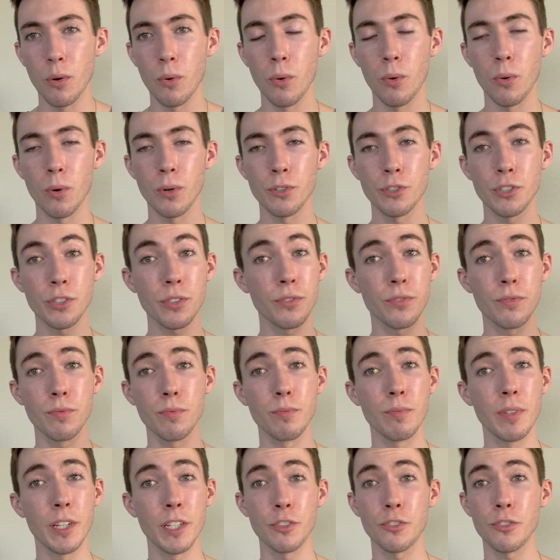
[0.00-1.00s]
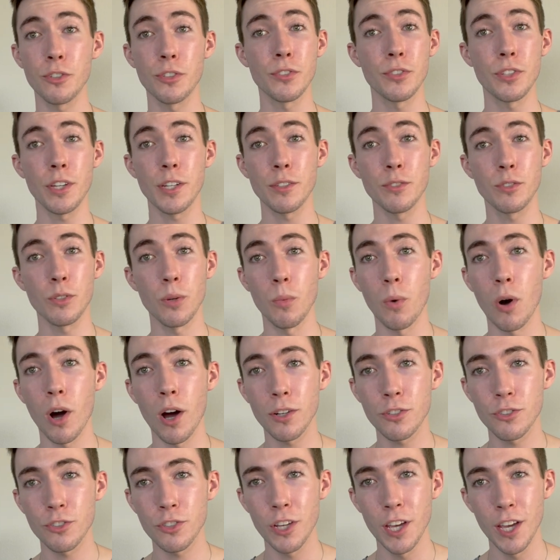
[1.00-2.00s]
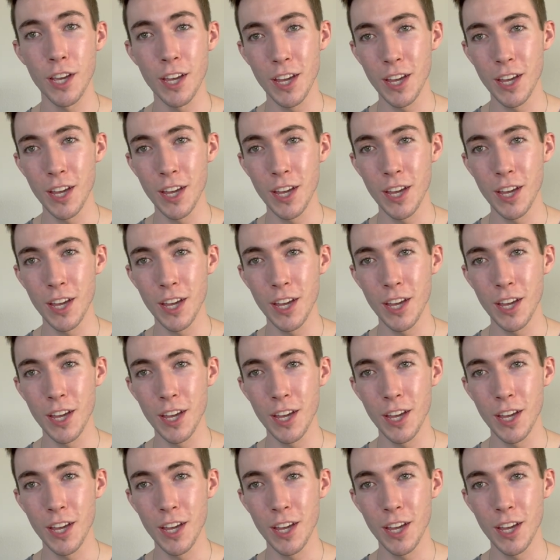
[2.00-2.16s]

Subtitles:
or just interesting to watch